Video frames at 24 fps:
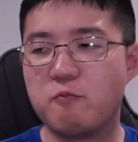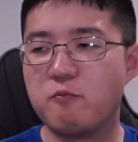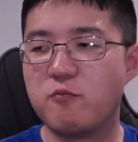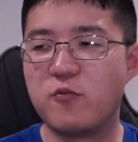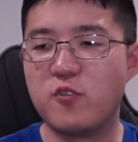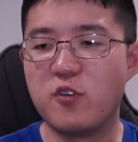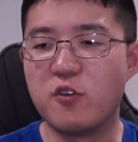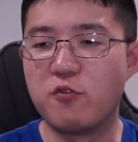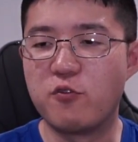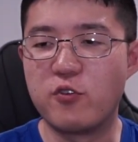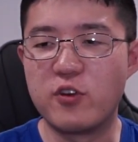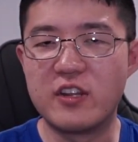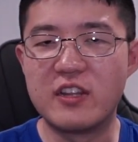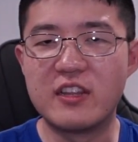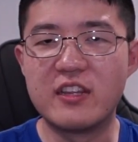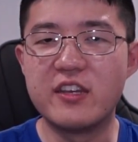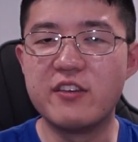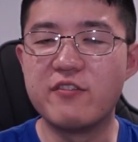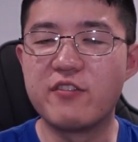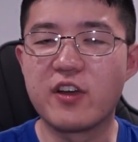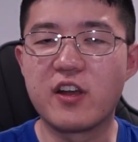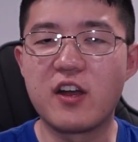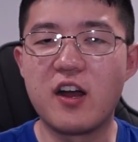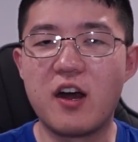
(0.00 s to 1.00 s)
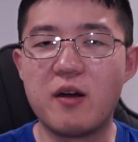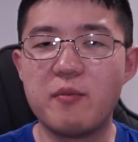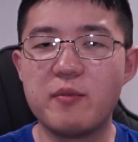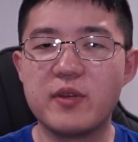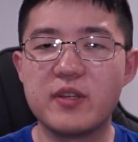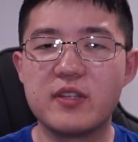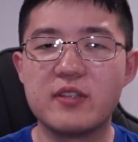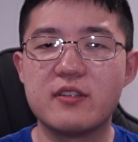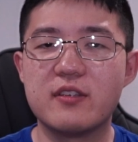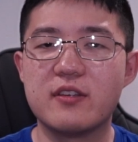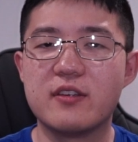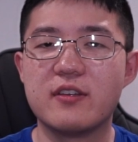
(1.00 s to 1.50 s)
feel free to leave a
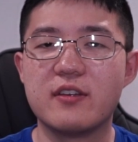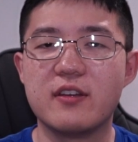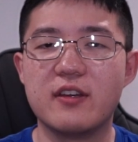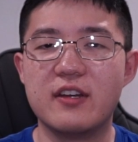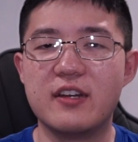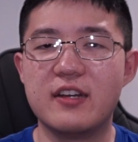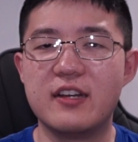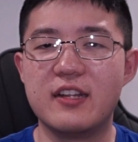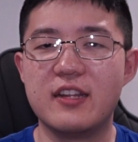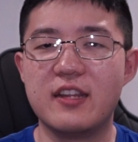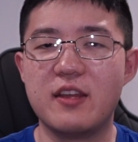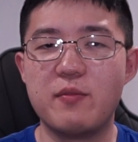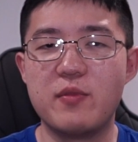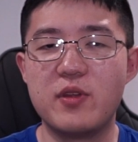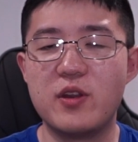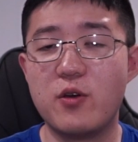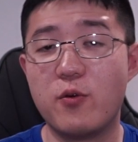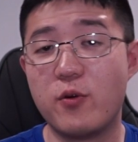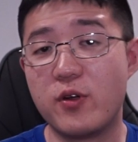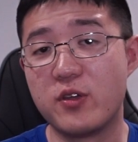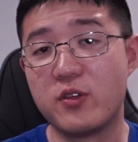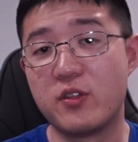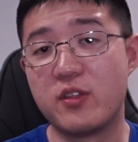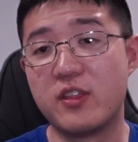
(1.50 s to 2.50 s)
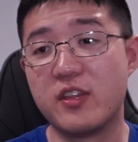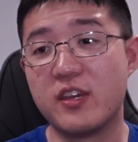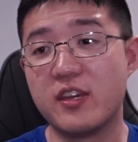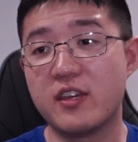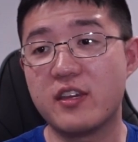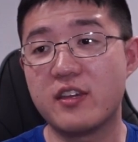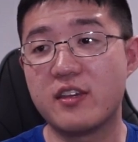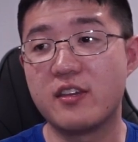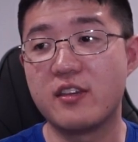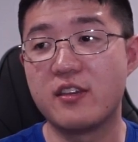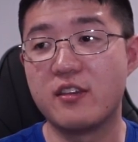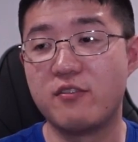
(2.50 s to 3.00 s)
comment. Let me know what you
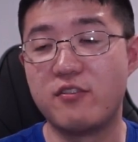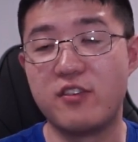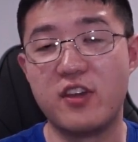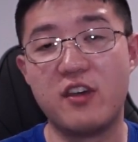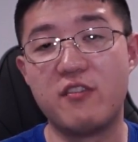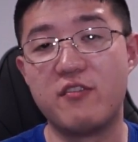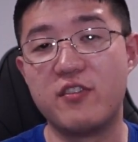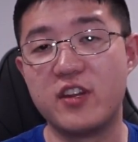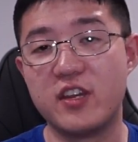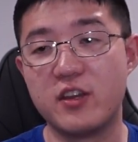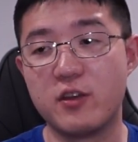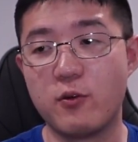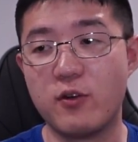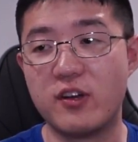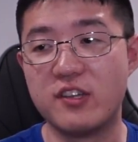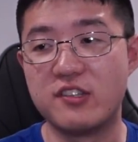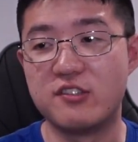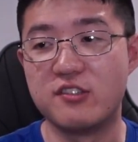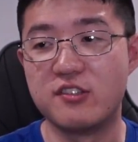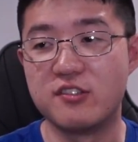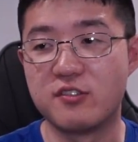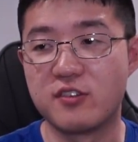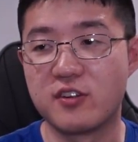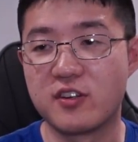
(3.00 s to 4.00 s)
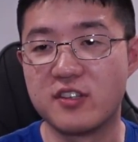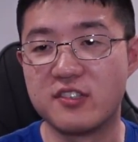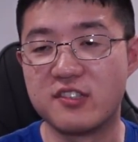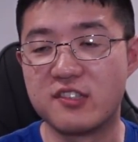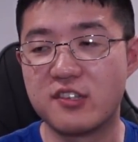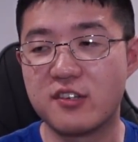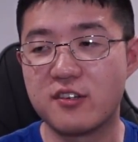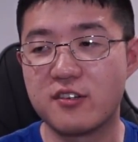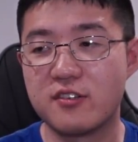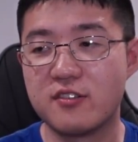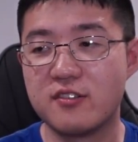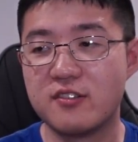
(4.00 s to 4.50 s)
think. If you have any questions or
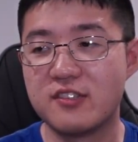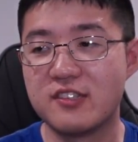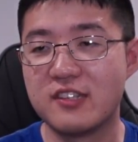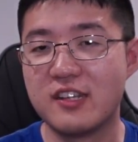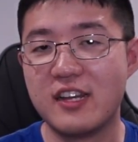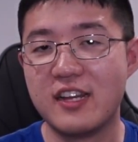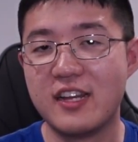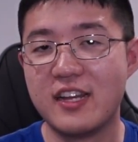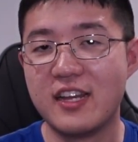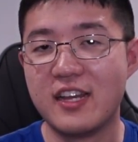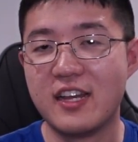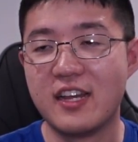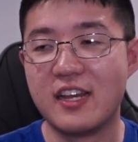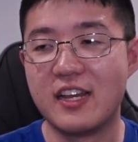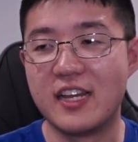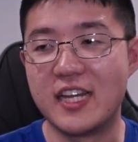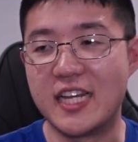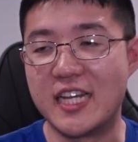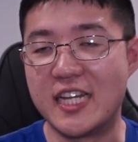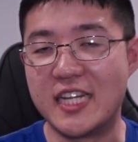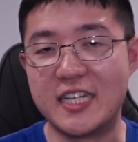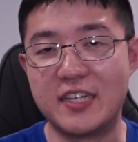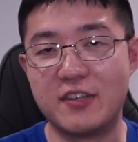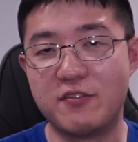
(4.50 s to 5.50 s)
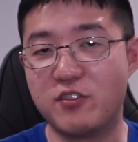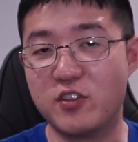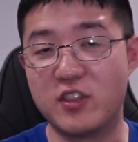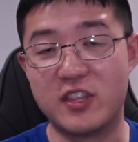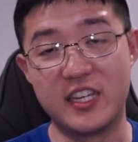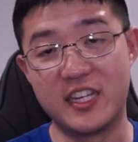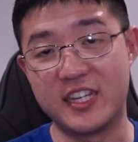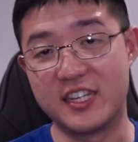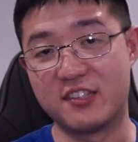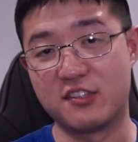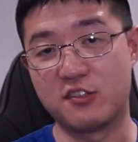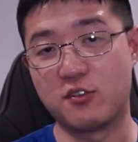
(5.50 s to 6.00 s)
concerns, if you
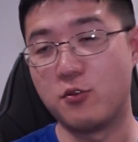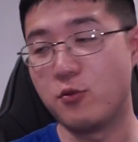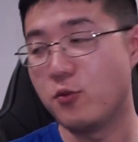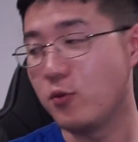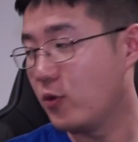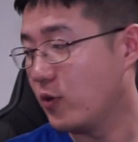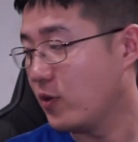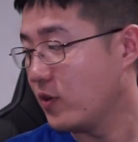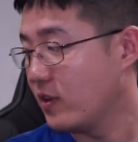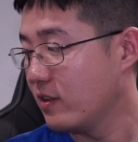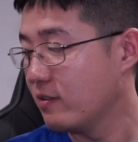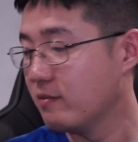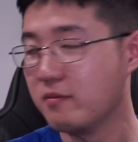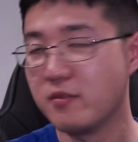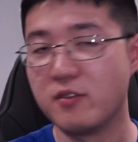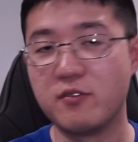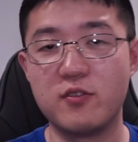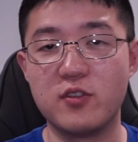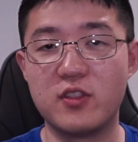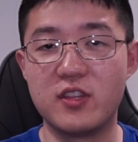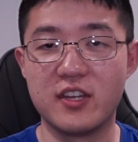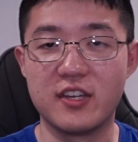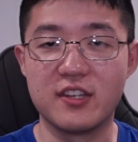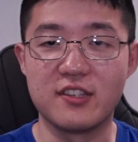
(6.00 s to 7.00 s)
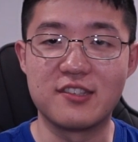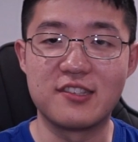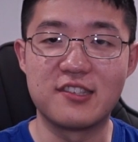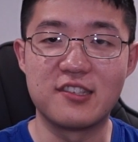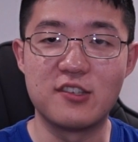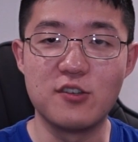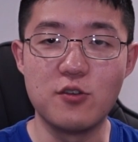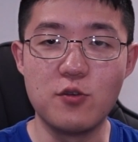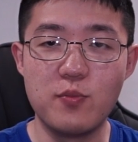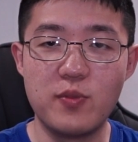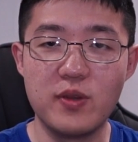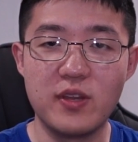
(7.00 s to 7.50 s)
think it's cool, if you think it's
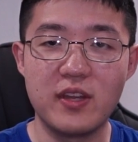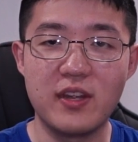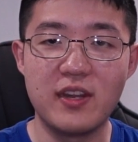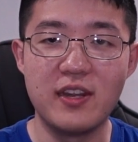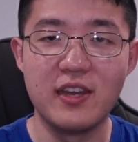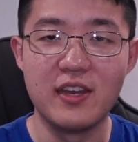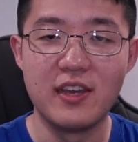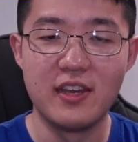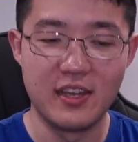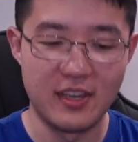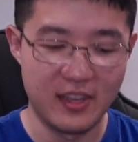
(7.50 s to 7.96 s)
stupid,